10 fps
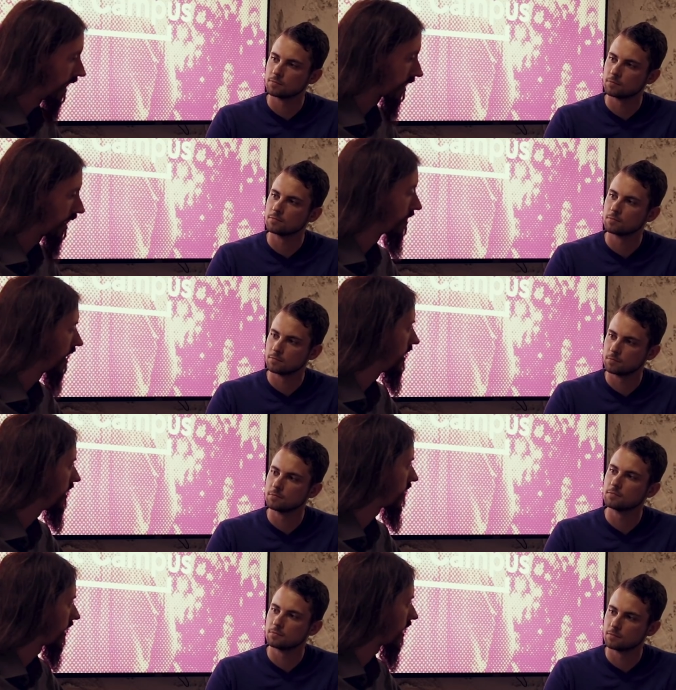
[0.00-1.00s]
Speaker 1: that kind of
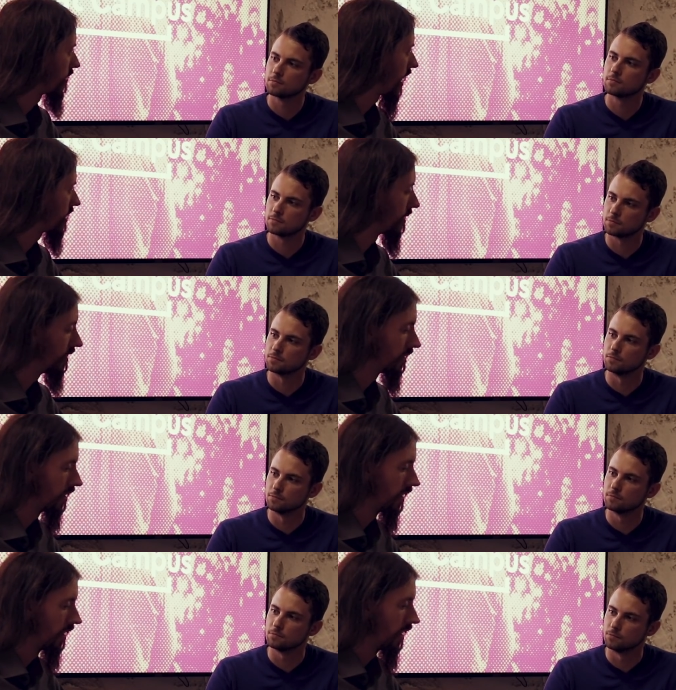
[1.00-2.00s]
technique, that kind of language,
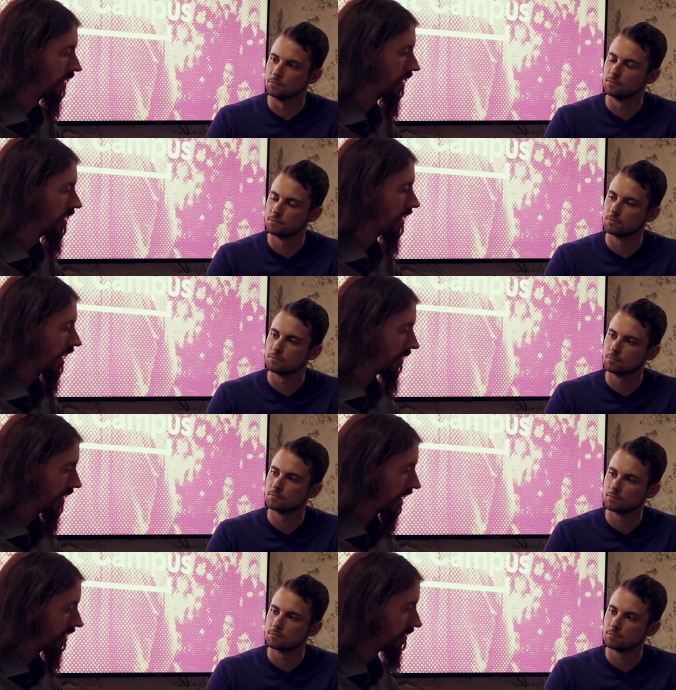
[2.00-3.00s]
mm-hmm, mm-hmm. and
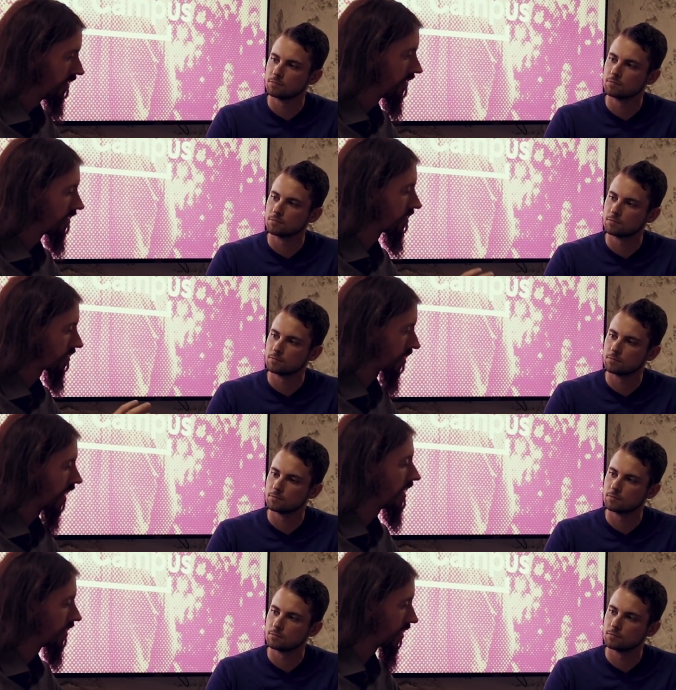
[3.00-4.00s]
then
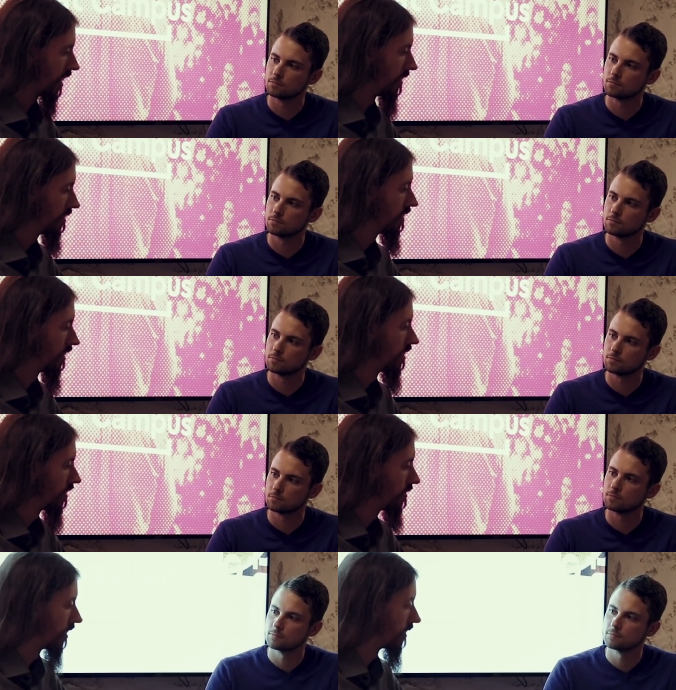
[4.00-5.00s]
try and show
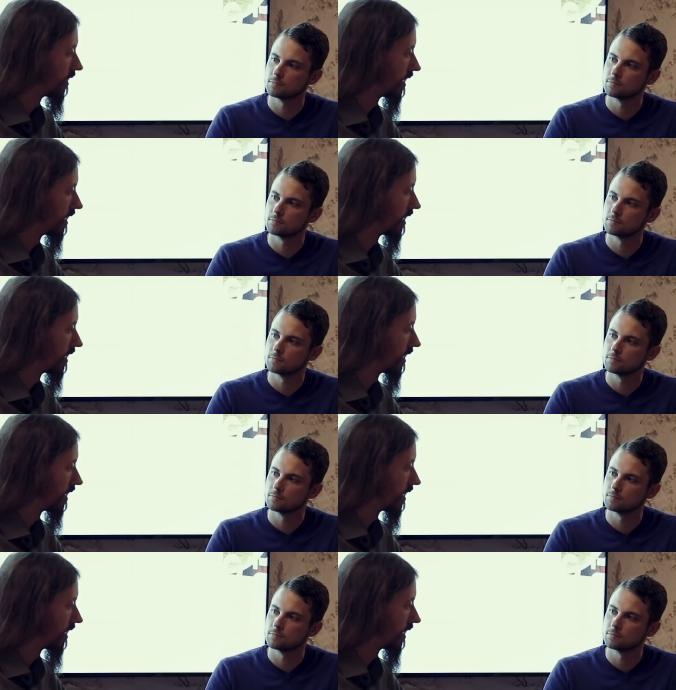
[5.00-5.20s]
that